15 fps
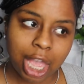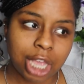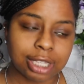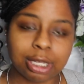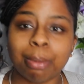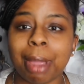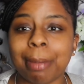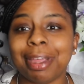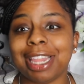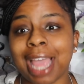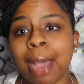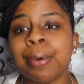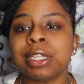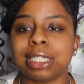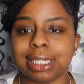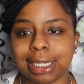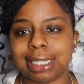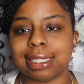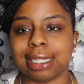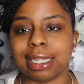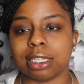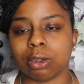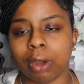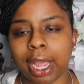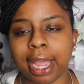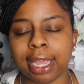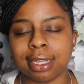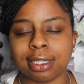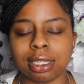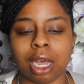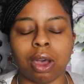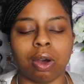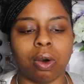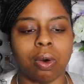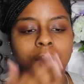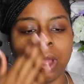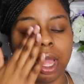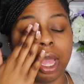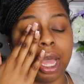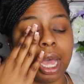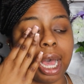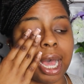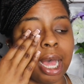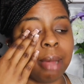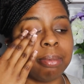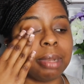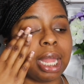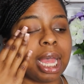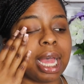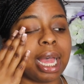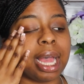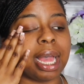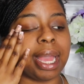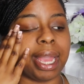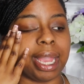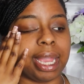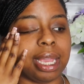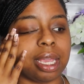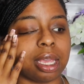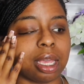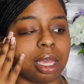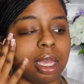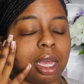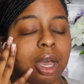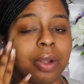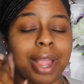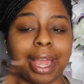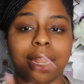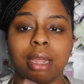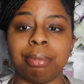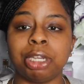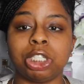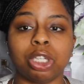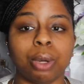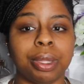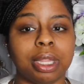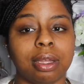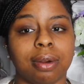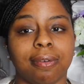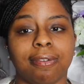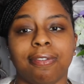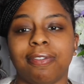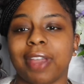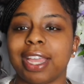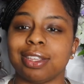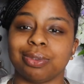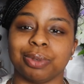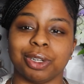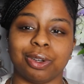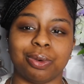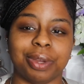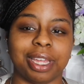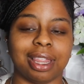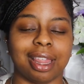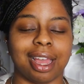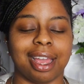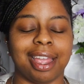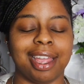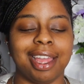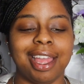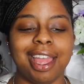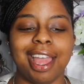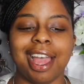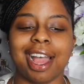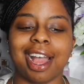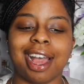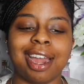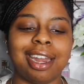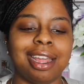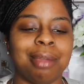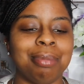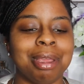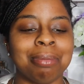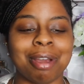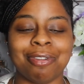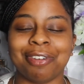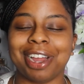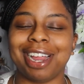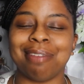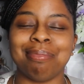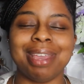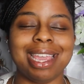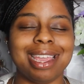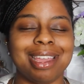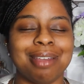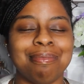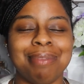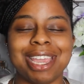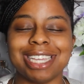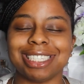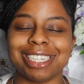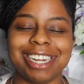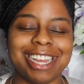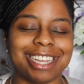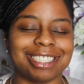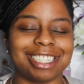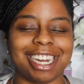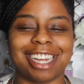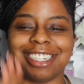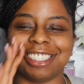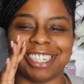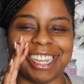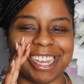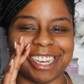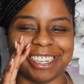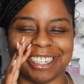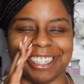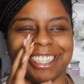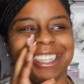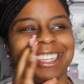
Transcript: So baby, that was a distance, okay? So I'm like, okay, let me show a little face real quick. Like, I done, me and my friend, me, me and Chanel, shout out to Chanel.